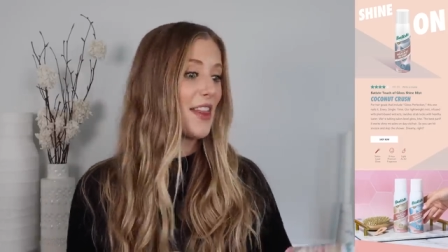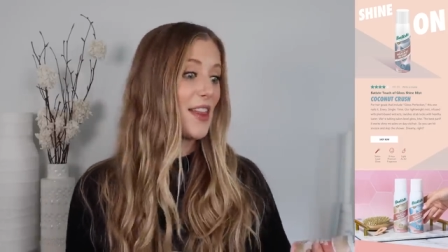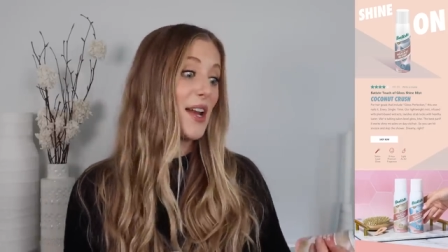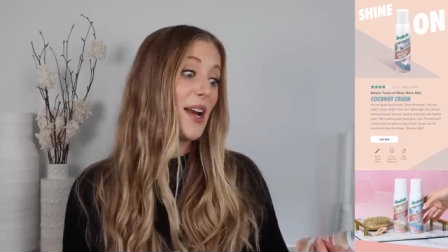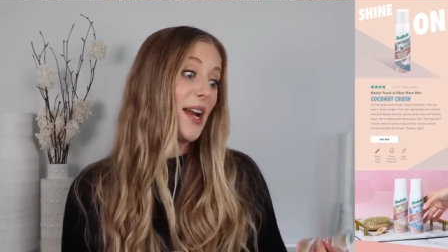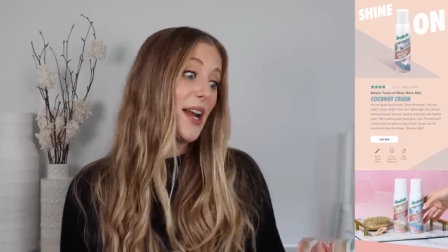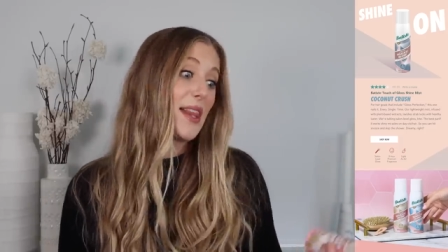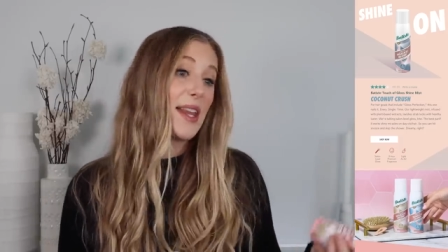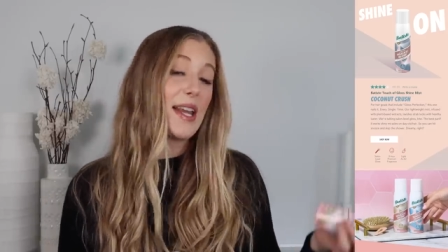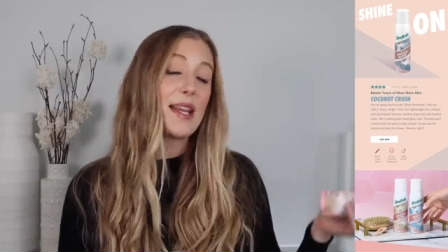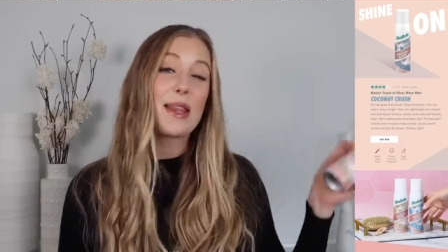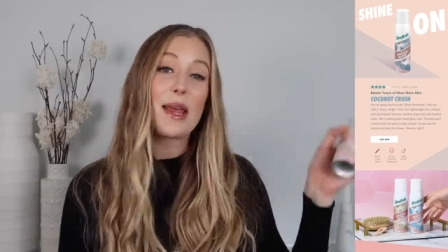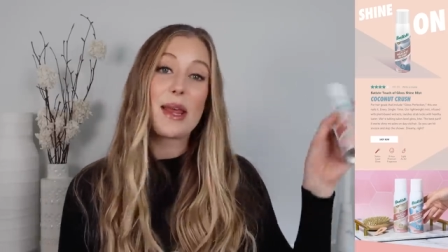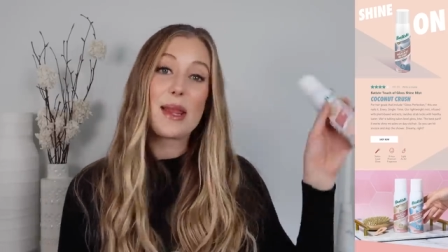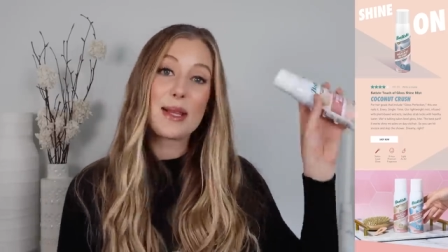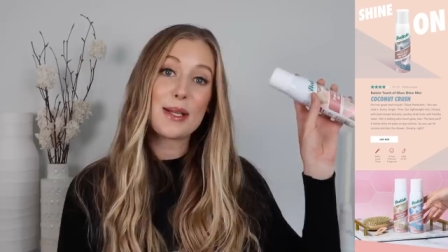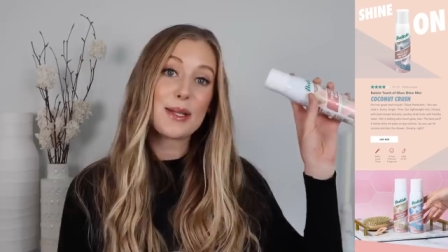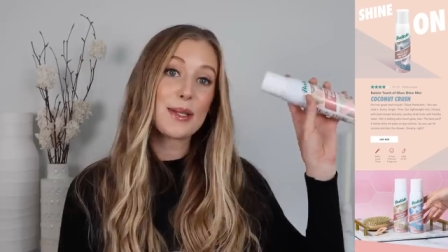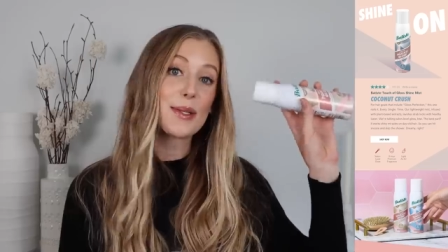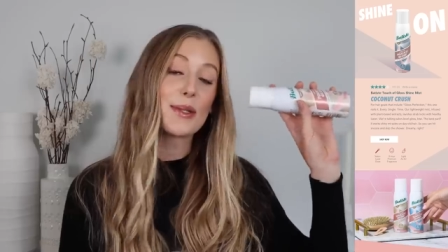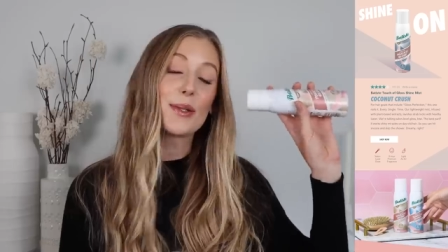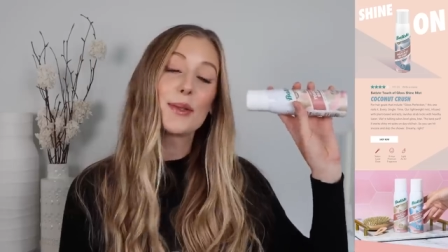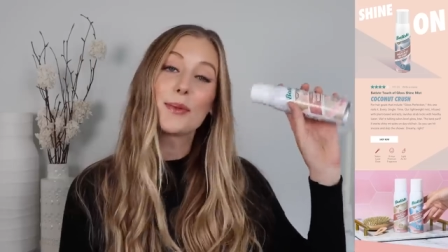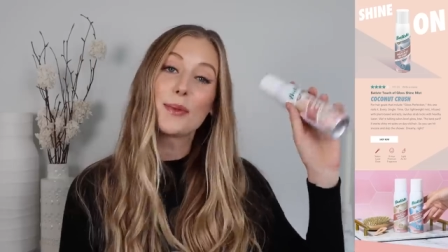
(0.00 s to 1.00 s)
Then I think that
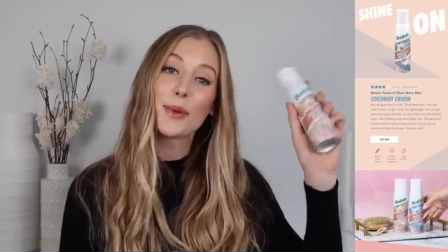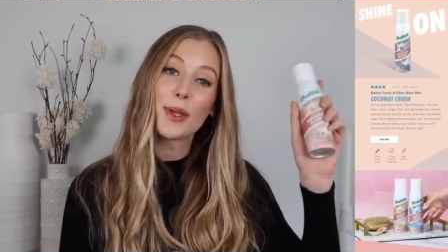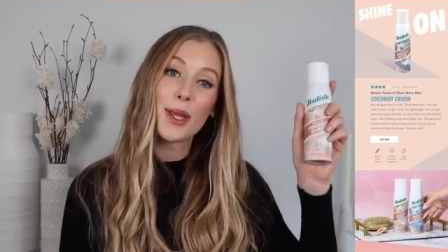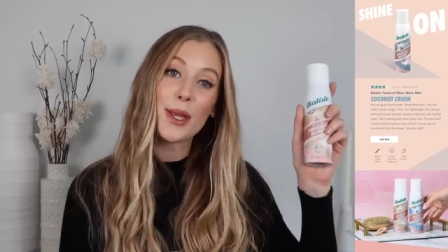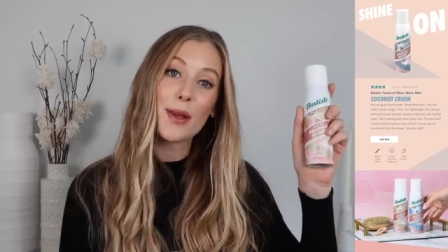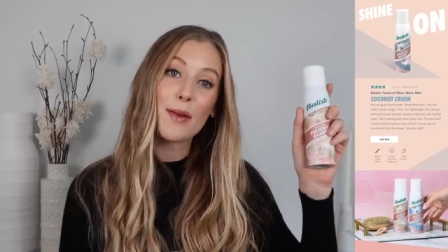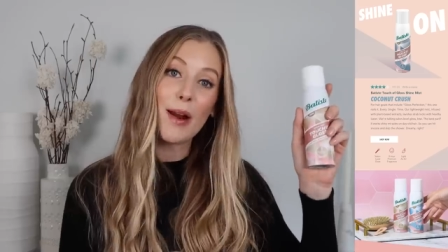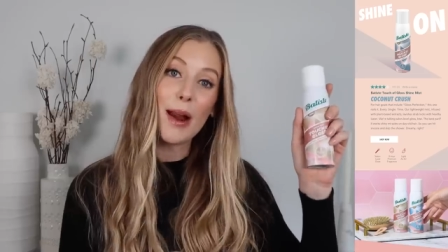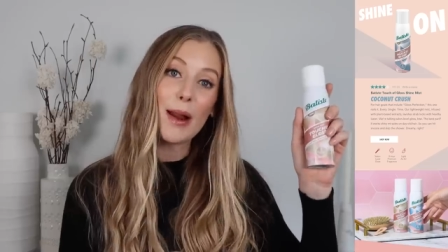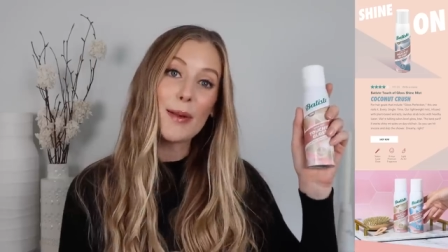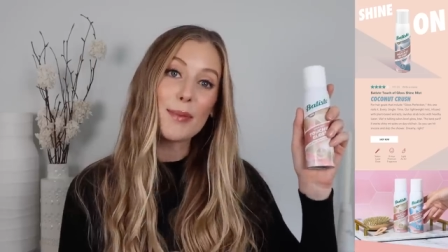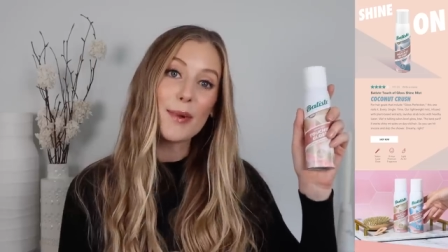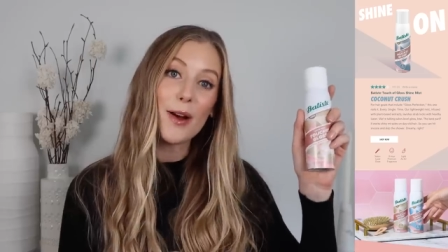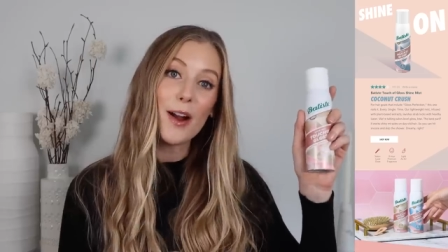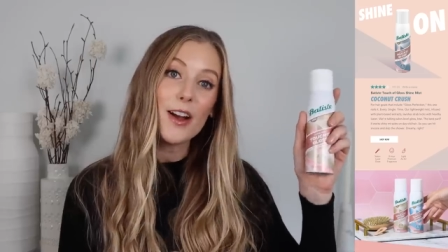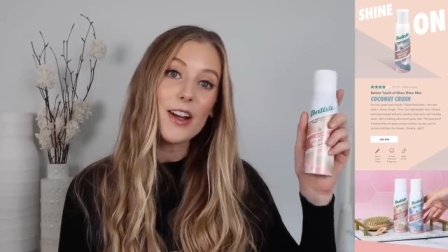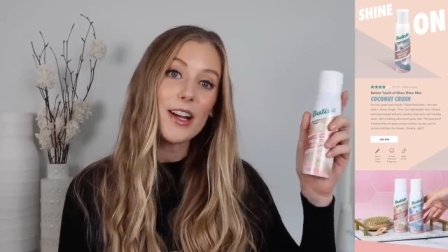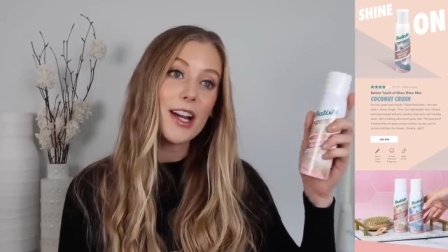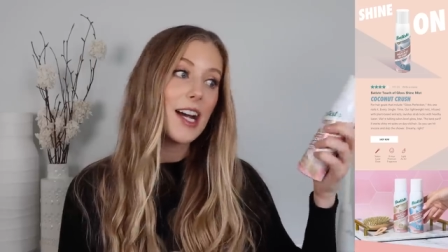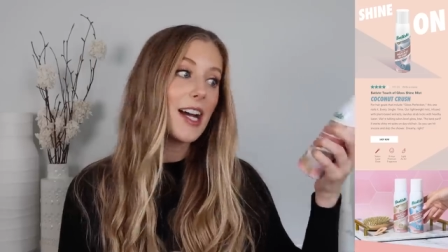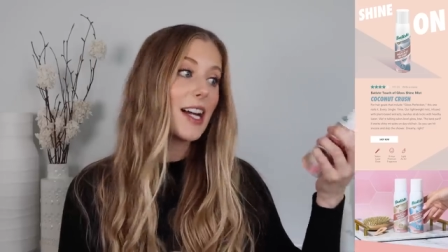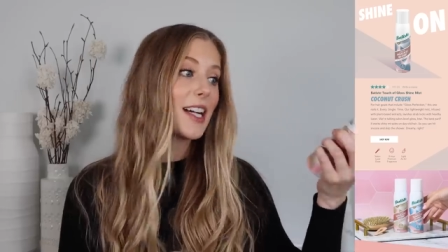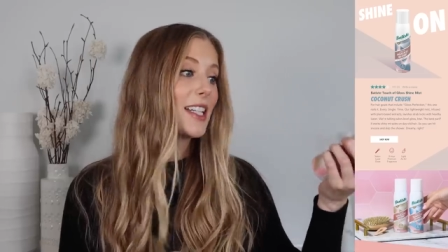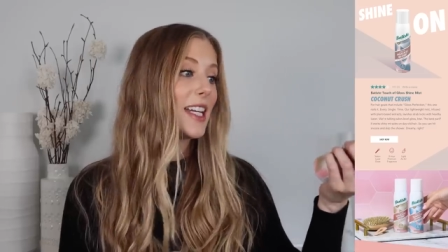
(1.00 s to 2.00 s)
this is a really great
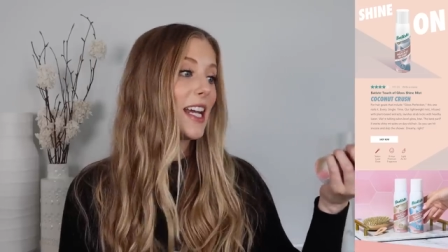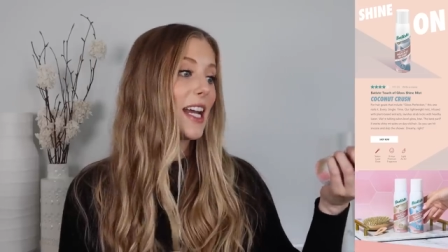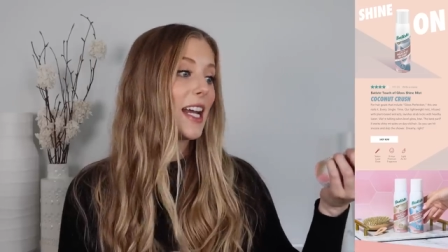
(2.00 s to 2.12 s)
product.